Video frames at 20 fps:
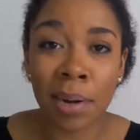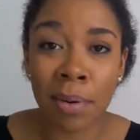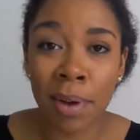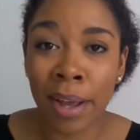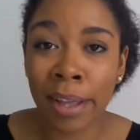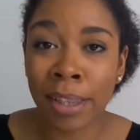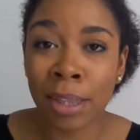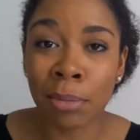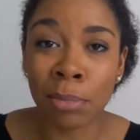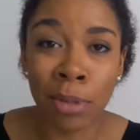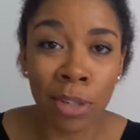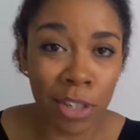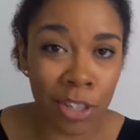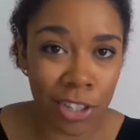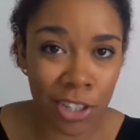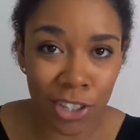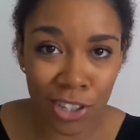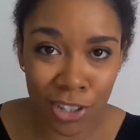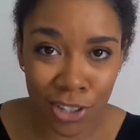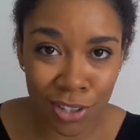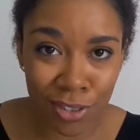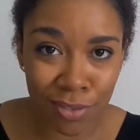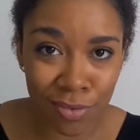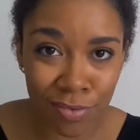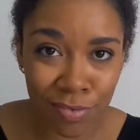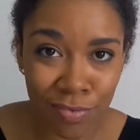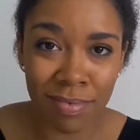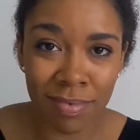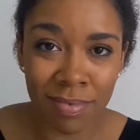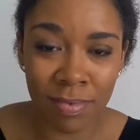around the bush.
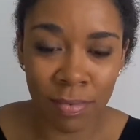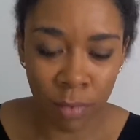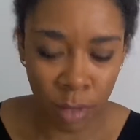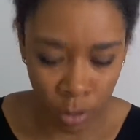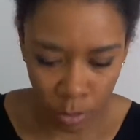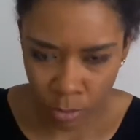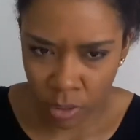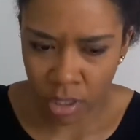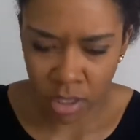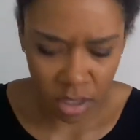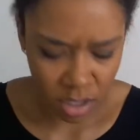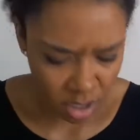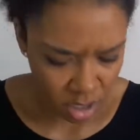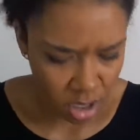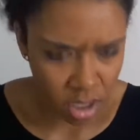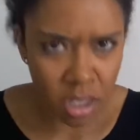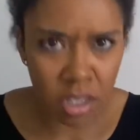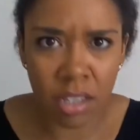Wait, what?